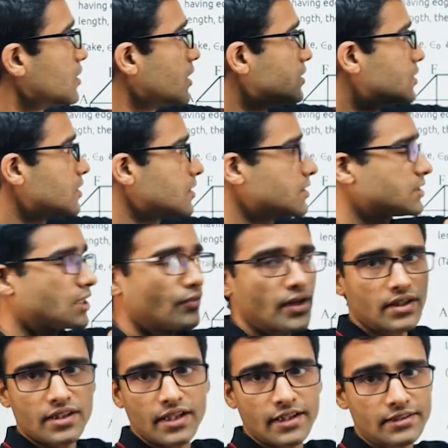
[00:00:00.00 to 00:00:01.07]
density is
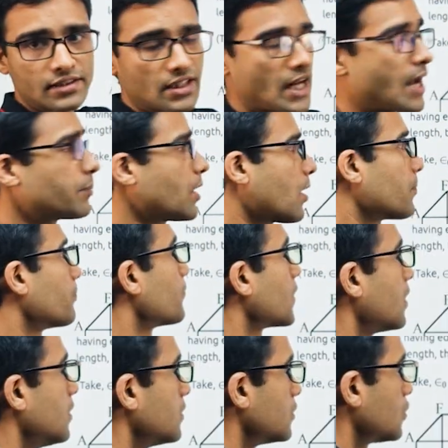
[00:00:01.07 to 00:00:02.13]
given, that is lambda.
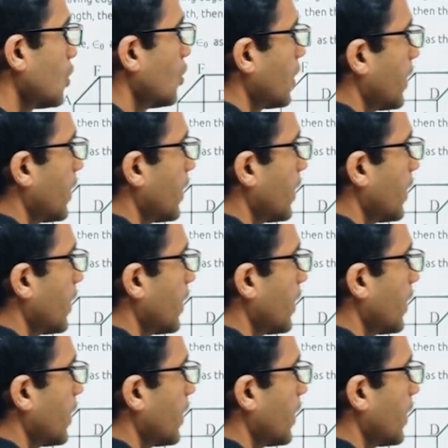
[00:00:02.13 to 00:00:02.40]
So